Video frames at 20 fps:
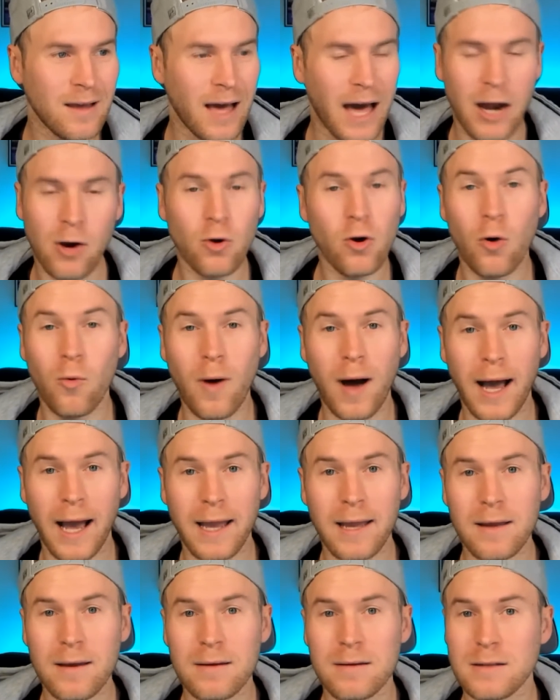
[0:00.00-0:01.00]
I don't know
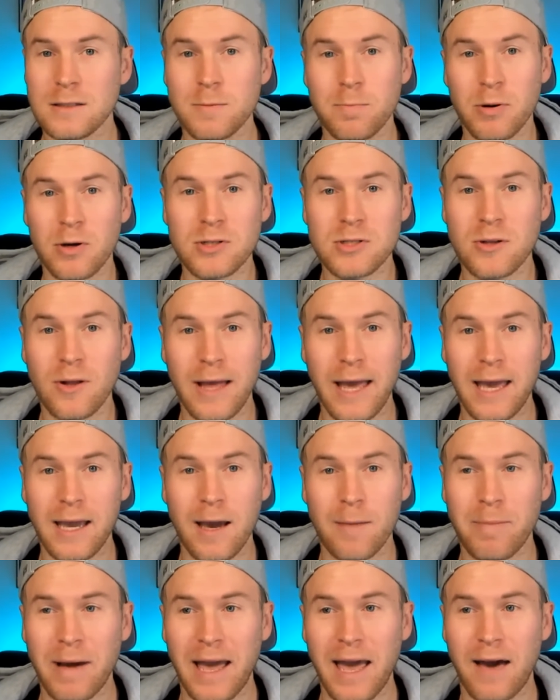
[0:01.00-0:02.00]
why. It's a personal hang
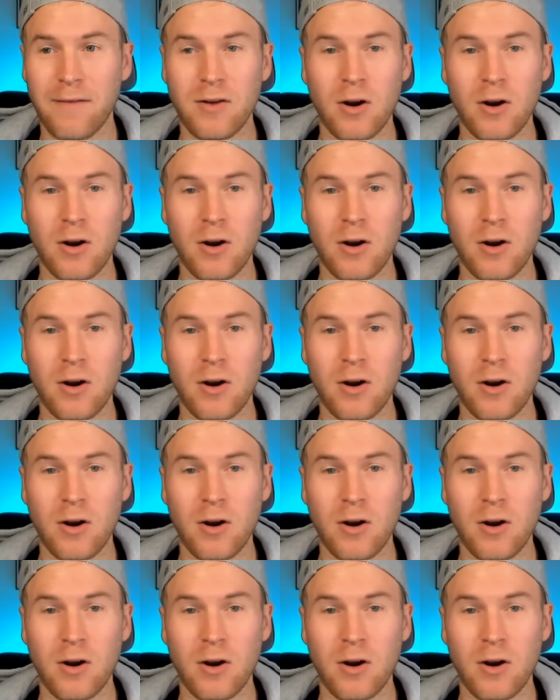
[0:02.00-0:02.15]
up I have.